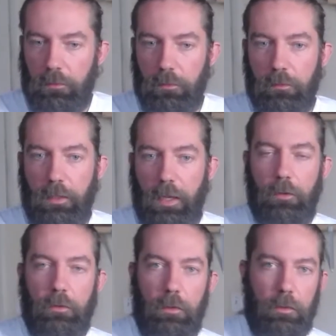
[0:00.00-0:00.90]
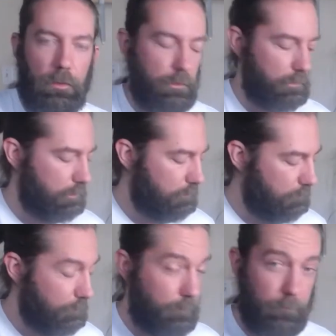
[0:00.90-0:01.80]
Now,
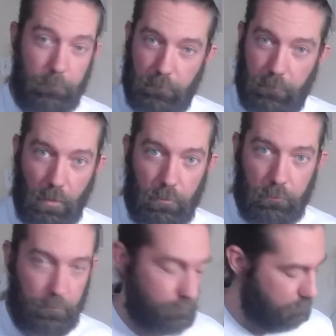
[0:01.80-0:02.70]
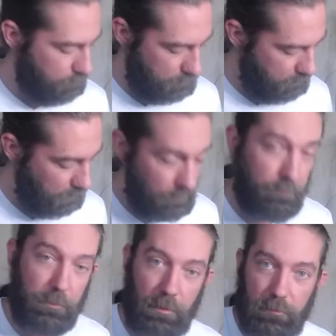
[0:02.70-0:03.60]
don't skip
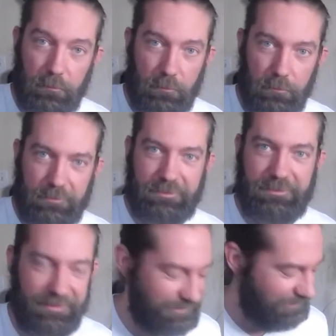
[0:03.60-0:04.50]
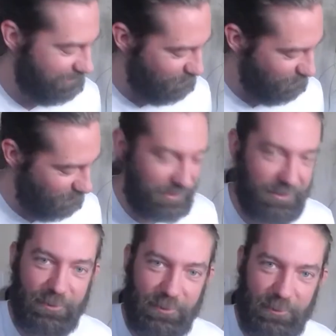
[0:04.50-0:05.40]
this. You want to
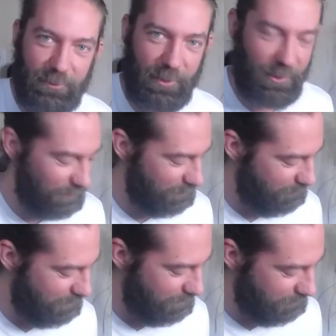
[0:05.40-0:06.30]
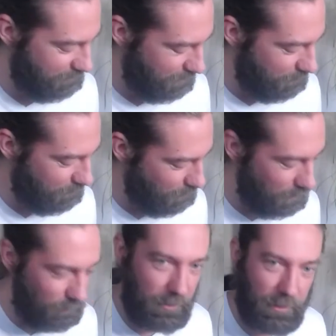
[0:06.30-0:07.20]
do all of this stuff. You want to
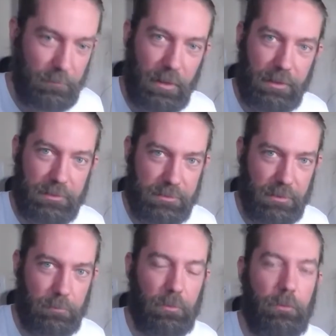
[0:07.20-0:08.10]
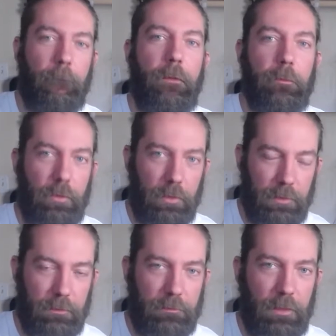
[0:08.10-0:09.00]
really make it simple. Put in the
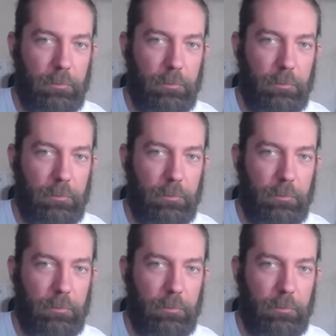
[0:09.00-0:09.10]
time.